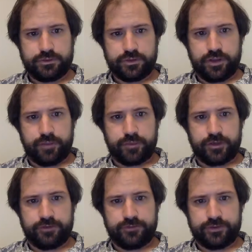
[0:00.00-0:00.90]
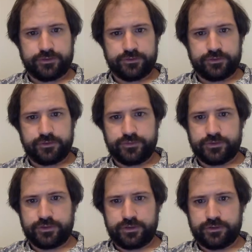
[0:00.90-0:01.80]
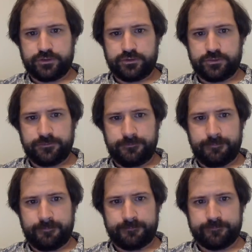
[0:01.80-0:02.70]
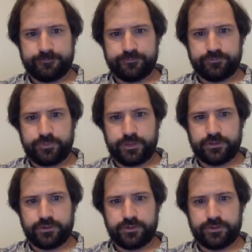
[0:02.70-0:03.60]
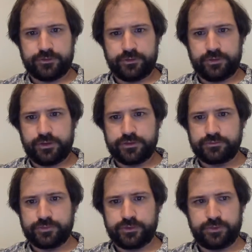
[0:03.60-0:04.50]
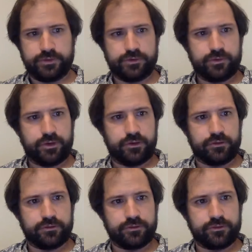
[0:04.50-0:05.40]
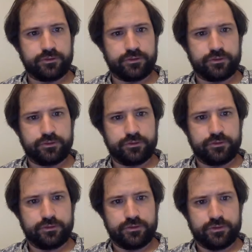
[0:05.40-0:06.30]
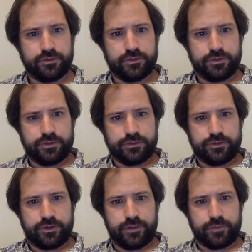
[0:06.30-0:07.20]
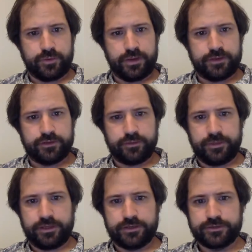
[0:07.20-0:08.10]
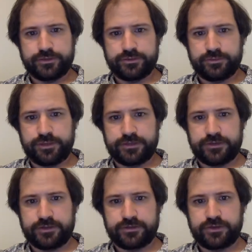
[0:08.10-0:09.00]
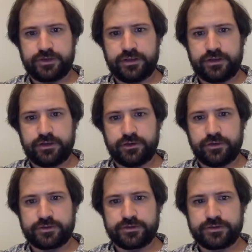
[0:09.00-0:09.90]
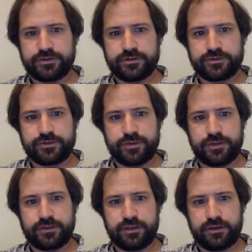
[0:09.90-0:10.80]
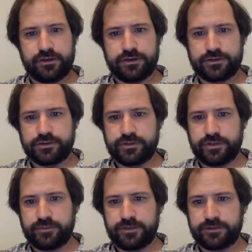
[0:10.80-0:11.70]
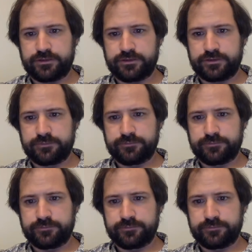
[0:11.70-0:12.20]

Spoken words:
Capillary effects and surface tension increase cohesion between grains. Damp granular media shows plasticity and increase in shear strength and history dependence.